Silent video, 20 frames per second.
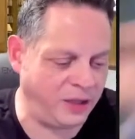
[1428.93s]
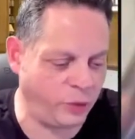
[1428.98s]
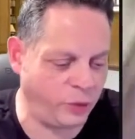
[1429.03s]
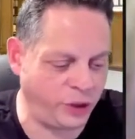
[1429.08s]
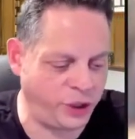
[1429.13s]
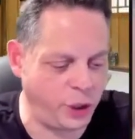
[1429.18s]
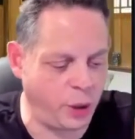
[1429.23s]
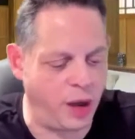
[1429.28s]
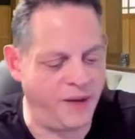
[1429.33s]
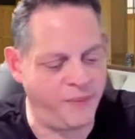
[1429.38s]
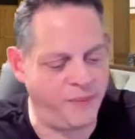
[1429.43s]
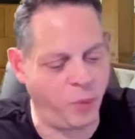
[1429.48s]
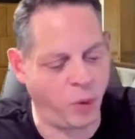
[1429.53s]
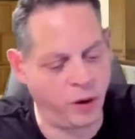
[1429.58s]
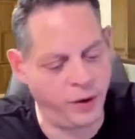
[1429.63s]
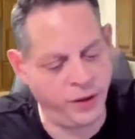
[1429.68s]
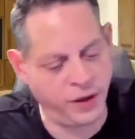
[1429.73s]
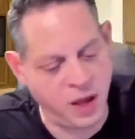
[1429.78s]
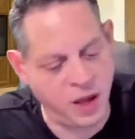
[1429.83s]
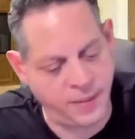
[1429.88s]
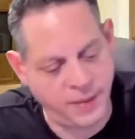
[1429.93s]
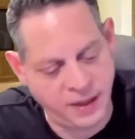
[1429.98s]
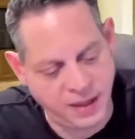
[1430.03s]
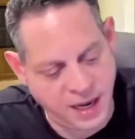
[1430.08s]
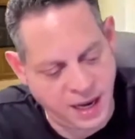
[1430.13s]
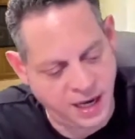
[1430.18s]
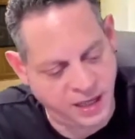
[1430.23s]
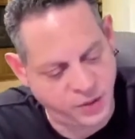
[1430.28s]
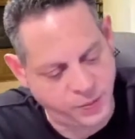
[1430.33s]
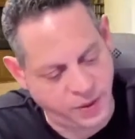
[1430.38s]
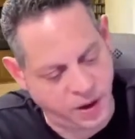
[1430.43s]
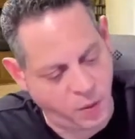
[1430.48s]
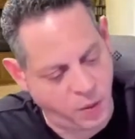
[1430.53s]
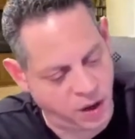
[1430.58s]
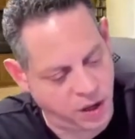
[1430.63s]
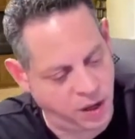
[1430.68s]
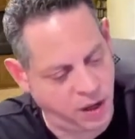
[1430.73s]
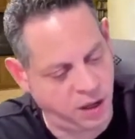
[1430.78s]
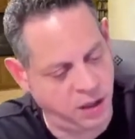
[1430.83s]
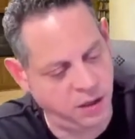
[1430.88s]
We'll show off more in the coming days, but I
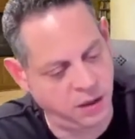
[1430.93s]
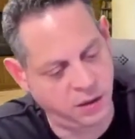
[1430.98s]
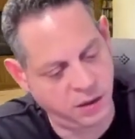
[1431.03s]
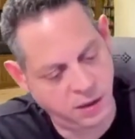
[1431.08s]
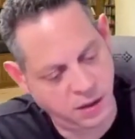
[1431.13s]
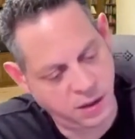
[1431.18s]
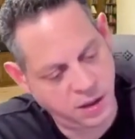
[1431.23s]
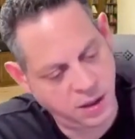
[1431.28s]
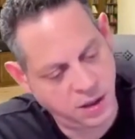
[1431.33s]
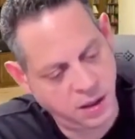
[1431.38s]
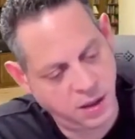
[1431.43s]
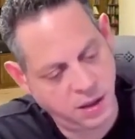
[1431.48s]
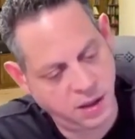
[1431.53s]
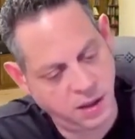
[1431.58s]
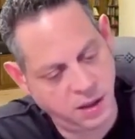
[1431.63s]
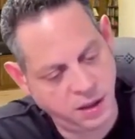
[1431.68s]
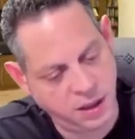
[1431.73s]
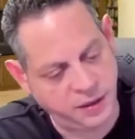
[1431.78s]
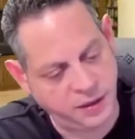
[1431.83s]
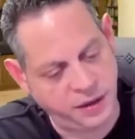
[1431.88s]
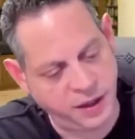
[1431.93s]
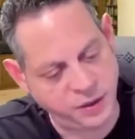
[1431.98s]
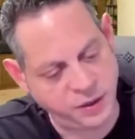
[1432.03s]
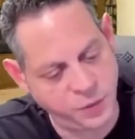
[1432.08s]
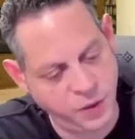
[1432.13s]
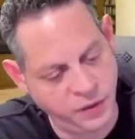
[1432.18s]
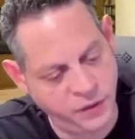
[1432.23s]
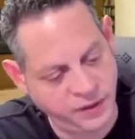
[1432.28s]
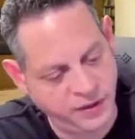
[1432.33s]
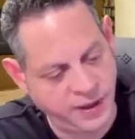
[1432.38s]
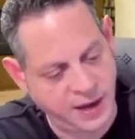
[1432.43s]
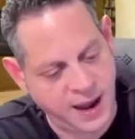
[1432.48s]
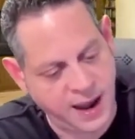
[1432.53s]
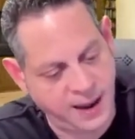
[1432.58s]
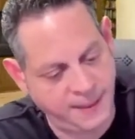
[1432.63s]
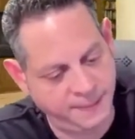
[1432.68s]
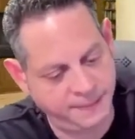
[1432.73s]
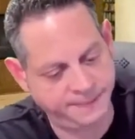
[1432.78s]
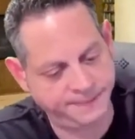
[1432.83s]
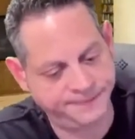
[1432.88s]
wanted to get things moving
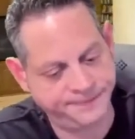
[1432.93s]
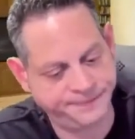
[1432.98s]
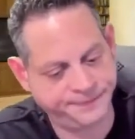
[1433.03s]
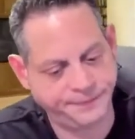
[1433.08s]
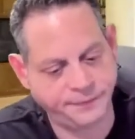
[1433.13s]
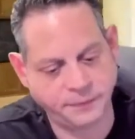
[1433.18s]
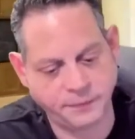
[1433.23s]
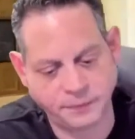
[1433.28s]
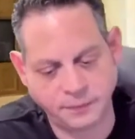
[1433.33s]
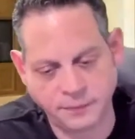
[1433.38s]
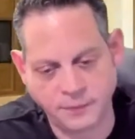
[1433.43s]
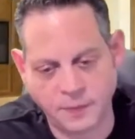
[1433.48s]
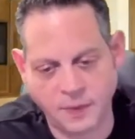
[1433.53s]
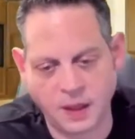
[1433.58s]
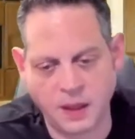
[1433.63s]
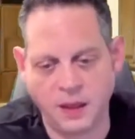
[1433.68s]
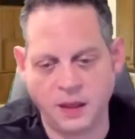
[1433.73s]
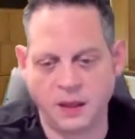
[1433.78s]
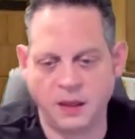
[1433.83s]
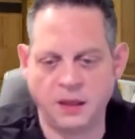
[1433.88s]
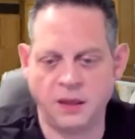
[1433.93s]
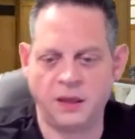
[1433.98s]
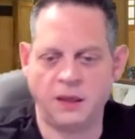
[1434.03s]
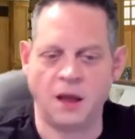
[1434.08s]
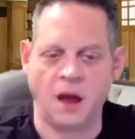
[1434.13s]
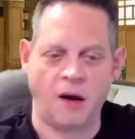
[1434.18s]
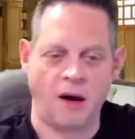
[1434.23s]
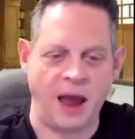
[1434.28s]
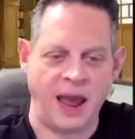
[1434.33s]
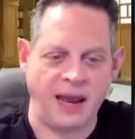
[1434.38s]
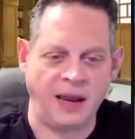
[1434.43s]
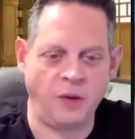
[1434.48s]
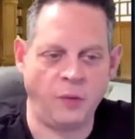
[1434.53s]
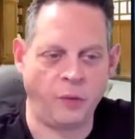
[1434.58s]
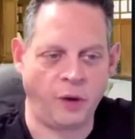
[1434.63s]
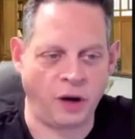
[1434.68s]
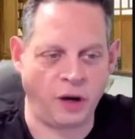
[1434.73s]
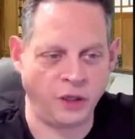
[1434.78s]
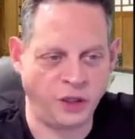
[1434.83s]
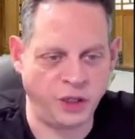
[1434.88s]
today. All right, we're
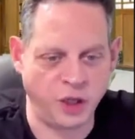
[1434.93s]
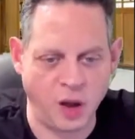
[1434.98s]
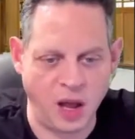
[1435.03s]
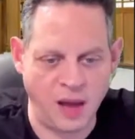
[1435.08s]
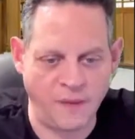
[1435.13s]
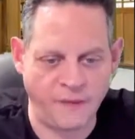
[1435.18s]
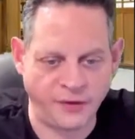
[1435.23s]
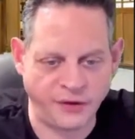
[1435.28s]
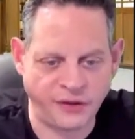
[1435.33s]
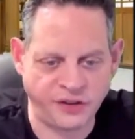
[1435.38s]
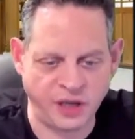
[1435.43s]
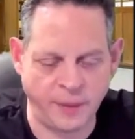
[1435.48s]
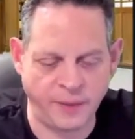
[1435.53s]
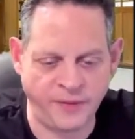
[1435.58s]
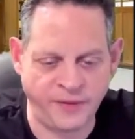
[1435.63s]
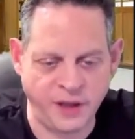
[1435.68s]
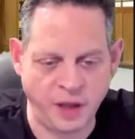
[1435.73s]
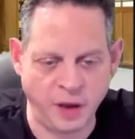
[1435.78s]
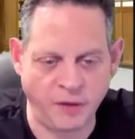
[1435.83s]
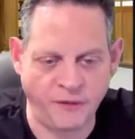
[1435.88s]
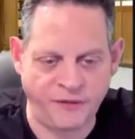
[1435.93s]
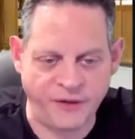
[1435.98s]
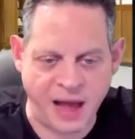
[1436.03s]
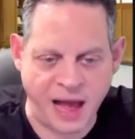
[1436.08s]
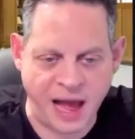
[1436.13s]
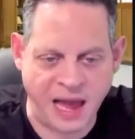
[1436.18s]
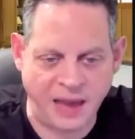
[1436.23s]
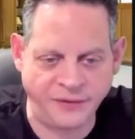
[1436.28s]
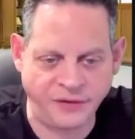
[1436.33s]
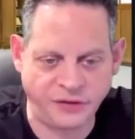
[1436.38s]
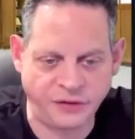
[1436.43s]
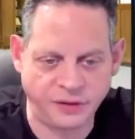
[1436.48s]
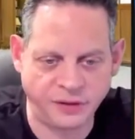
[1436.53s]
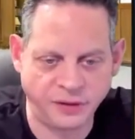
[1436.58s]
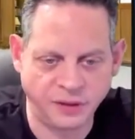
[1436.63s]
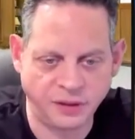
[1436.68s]
going to show off some of the 05s.